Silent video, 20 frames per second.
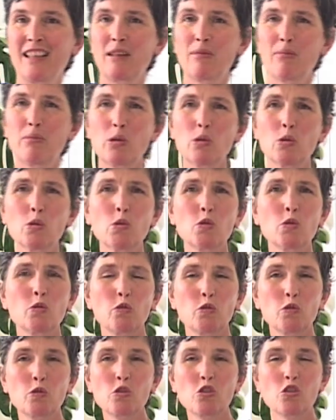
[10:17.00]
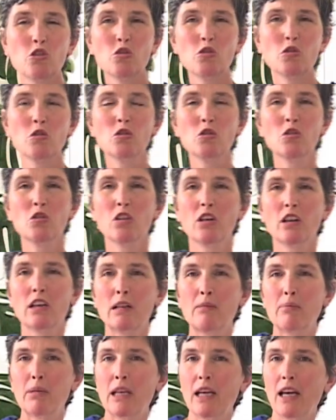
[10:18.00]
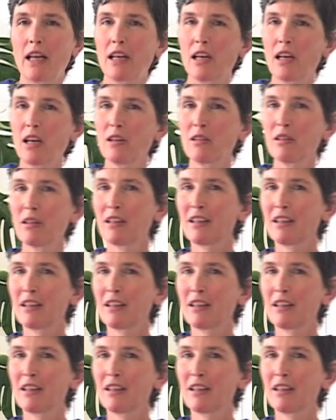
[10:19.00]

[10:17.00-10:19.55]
Beautiful tune on the piano,